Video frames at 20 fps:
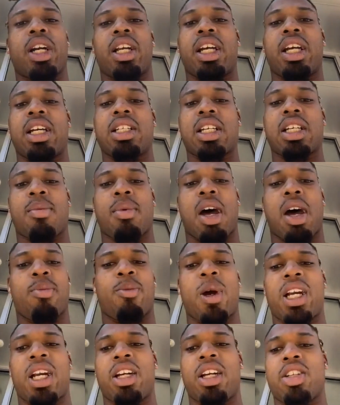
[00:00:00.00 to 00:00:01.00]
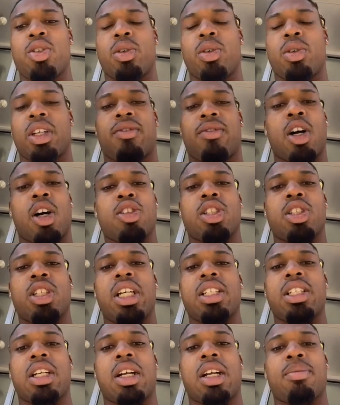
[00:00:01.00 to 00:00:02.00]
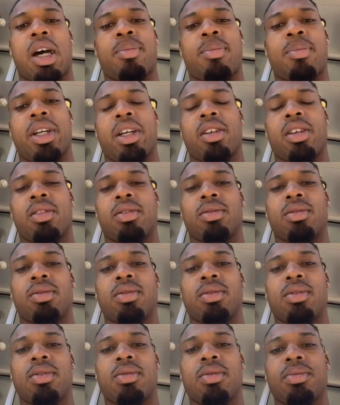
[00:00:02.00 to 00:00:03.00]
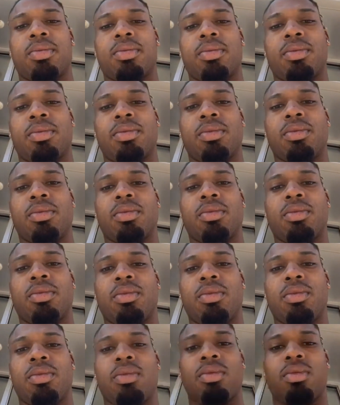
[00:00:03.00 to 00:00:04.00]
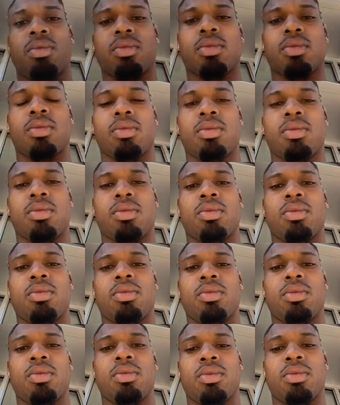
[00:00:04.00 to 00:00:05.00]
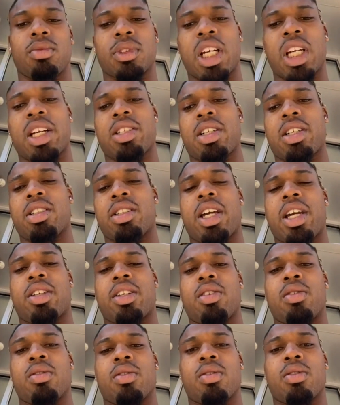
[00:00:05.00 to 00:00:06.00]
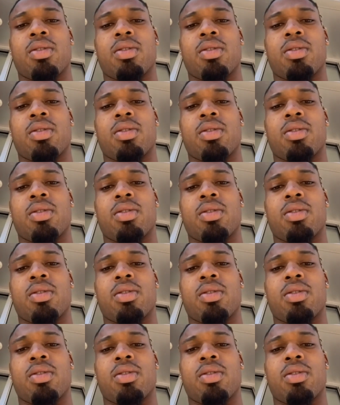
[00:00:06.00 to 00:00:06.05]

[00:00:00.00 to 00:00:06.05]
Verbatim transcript: it is, I'm I'm ready to do it. Coach needs it. I'm I'm here. Congratulations to you. Welcome to Buffalo. Yes, sir. Thank you.